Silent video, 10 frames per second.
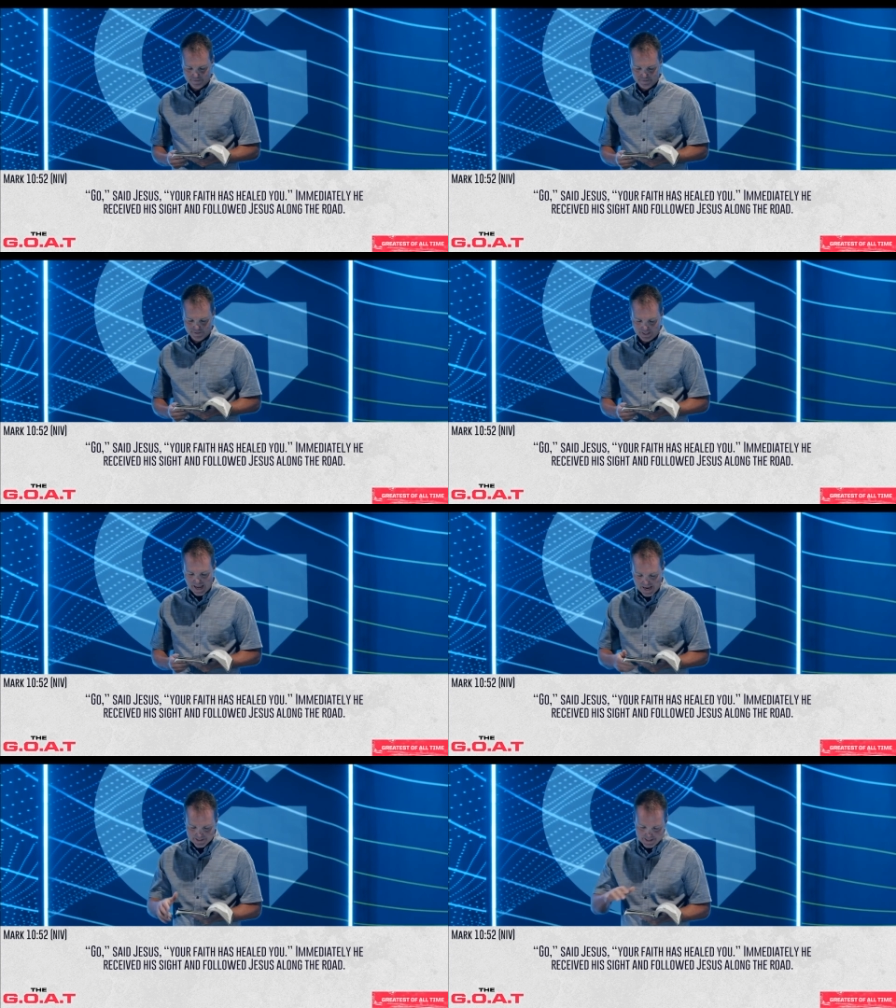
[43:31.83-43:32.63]
The
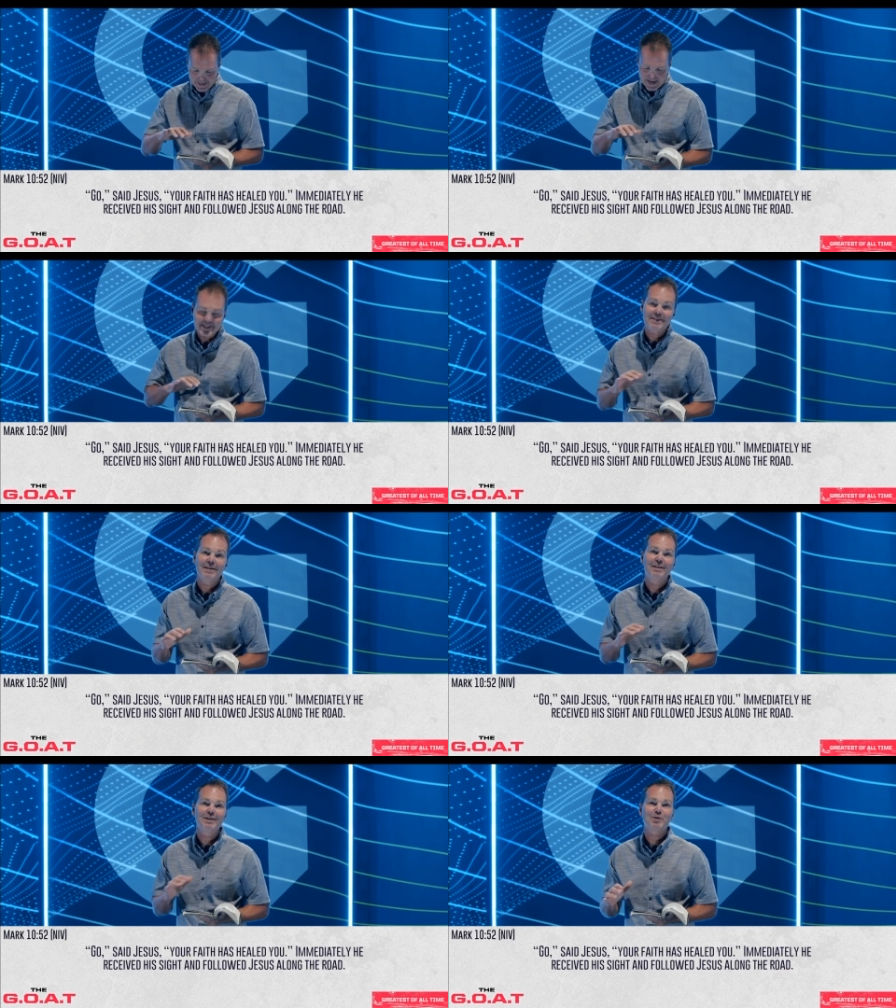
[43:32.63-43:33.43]
last thing I see
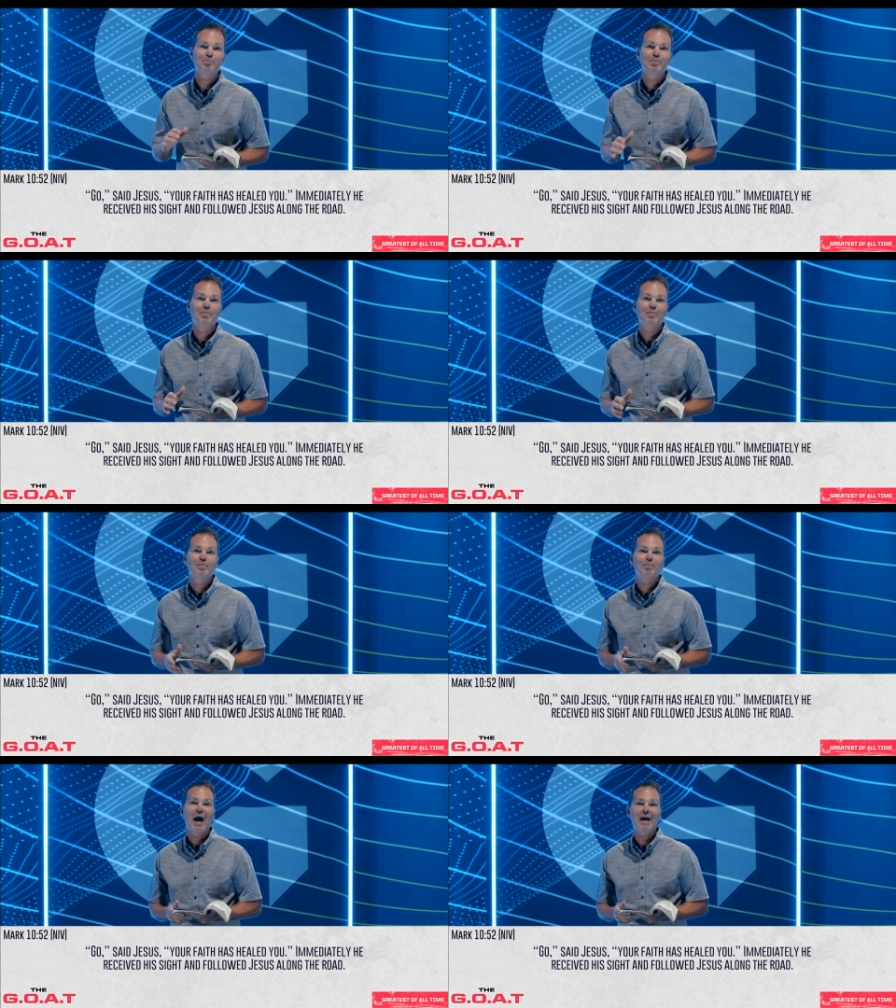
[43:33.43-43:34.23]
in this
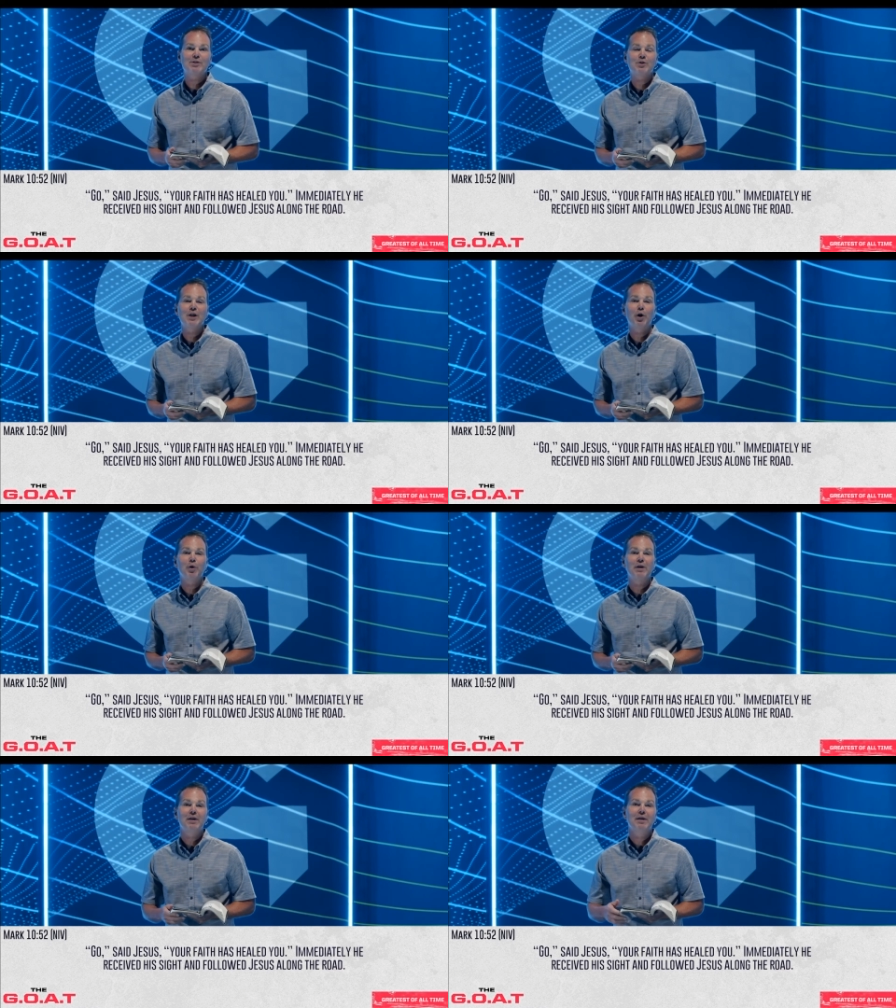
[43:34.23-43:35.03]
passage, not
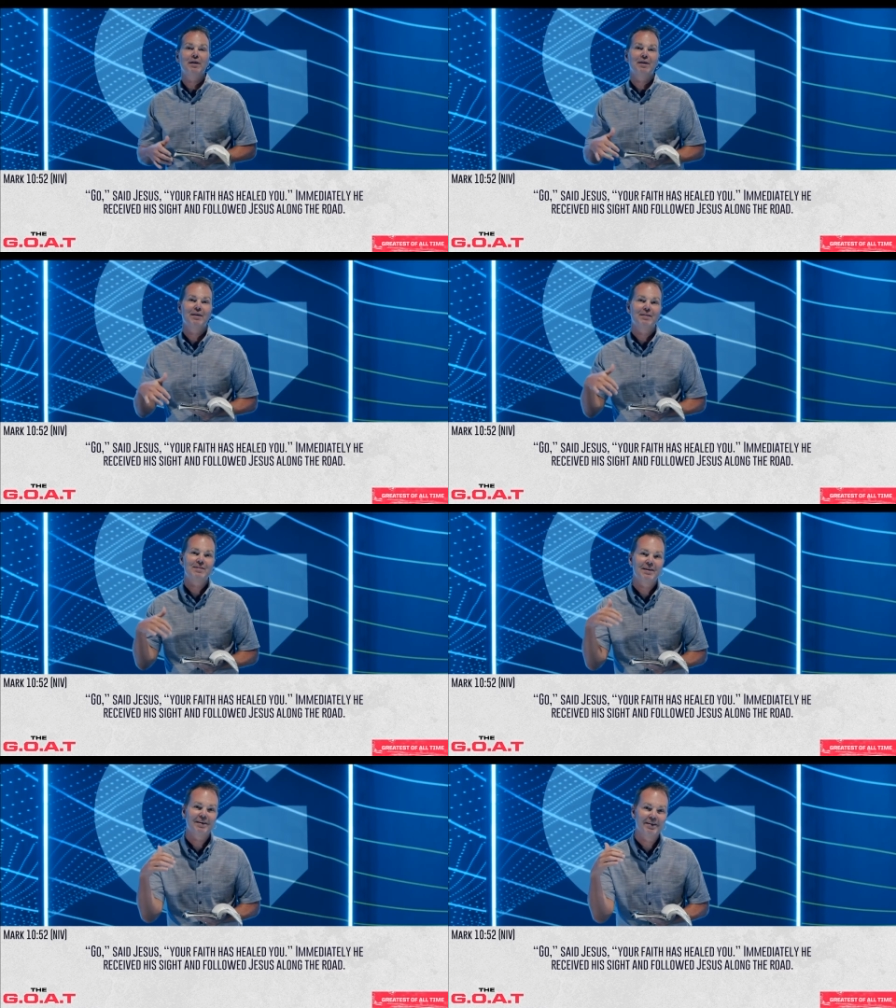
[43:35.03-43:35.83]
only
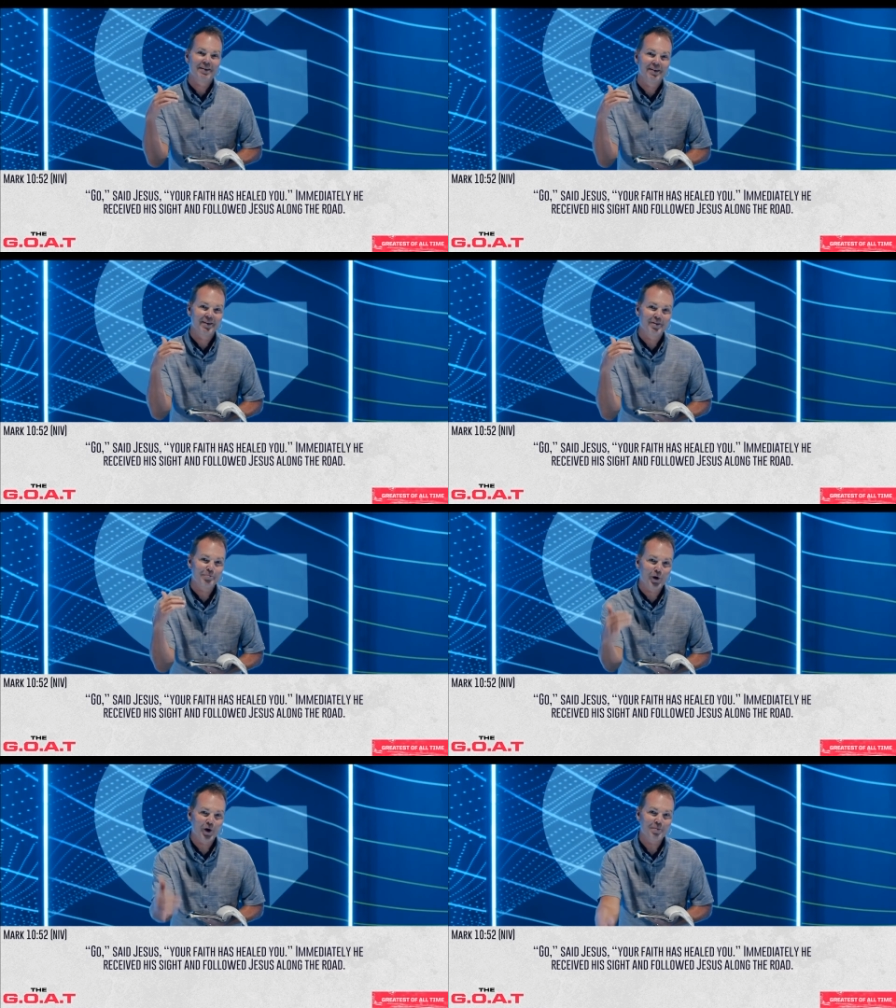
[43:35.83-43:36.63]
did
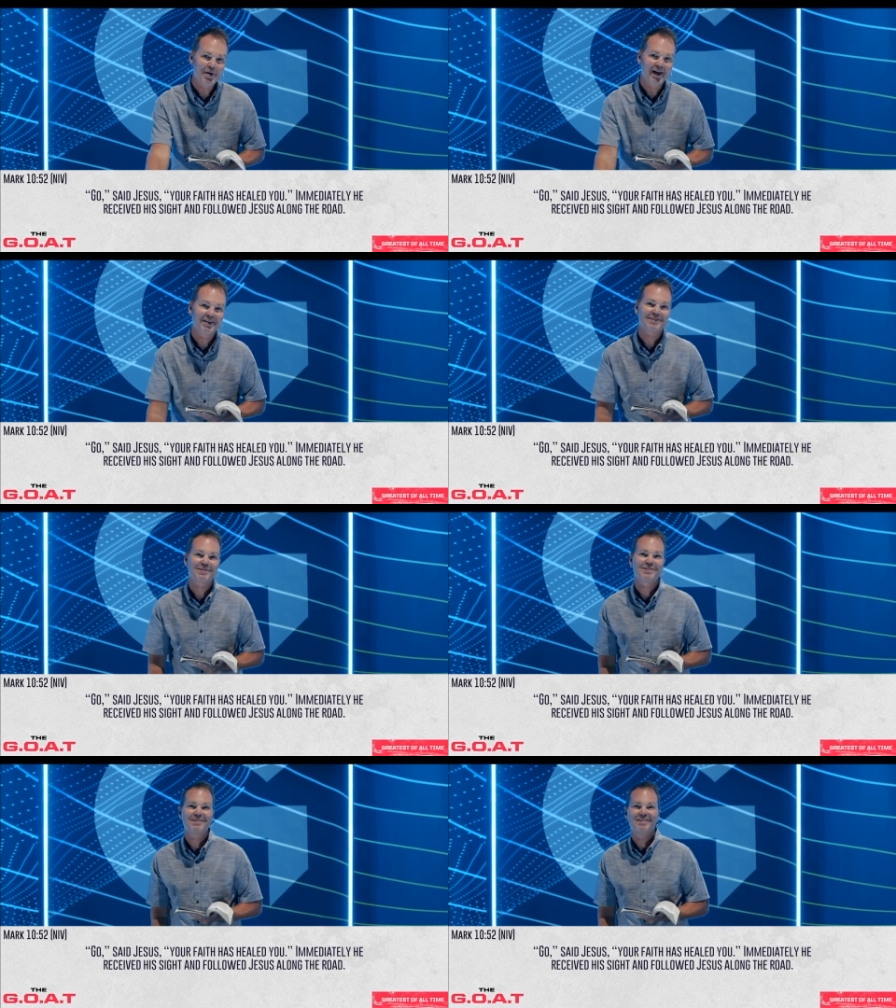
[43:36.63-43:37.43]

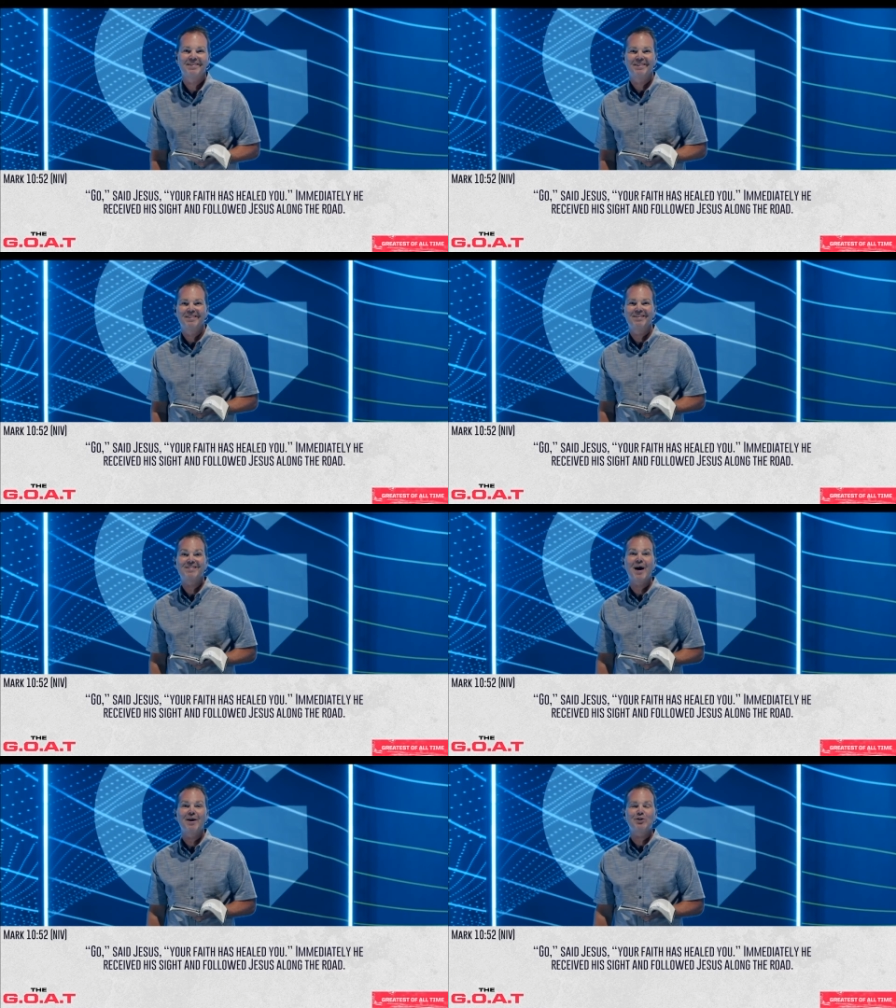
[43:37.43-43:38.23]
Bartimaeus
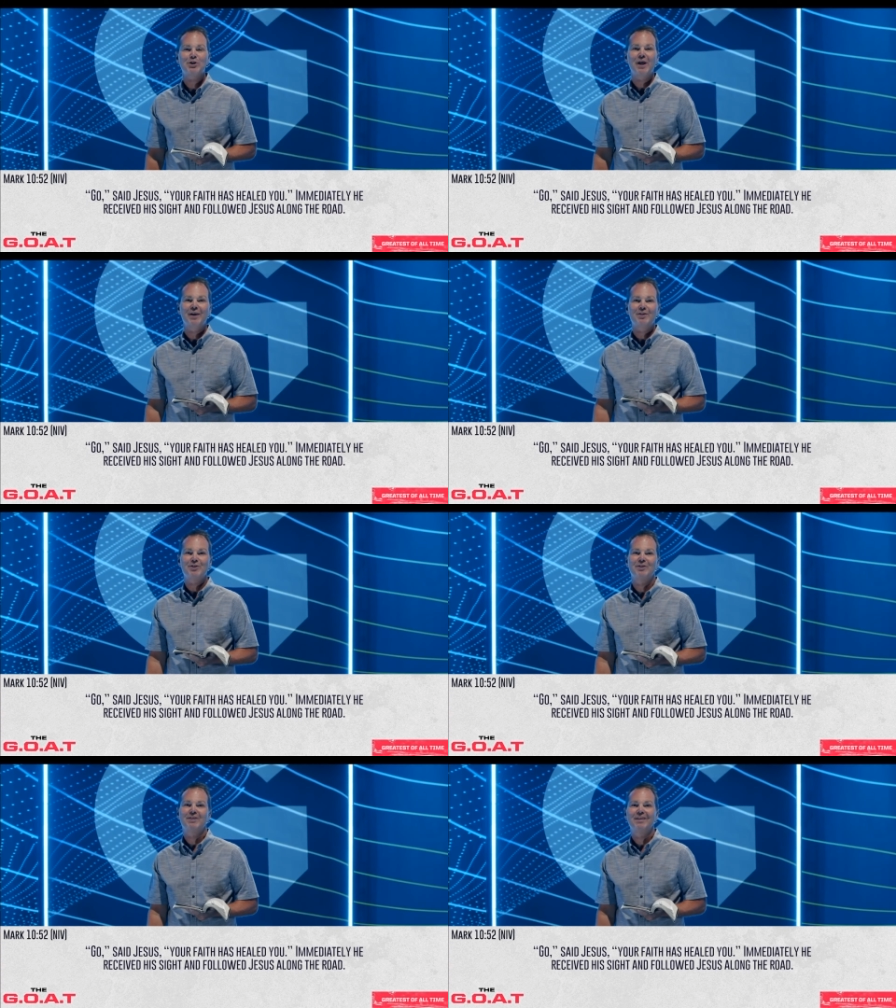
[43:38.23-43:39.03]
desire a change,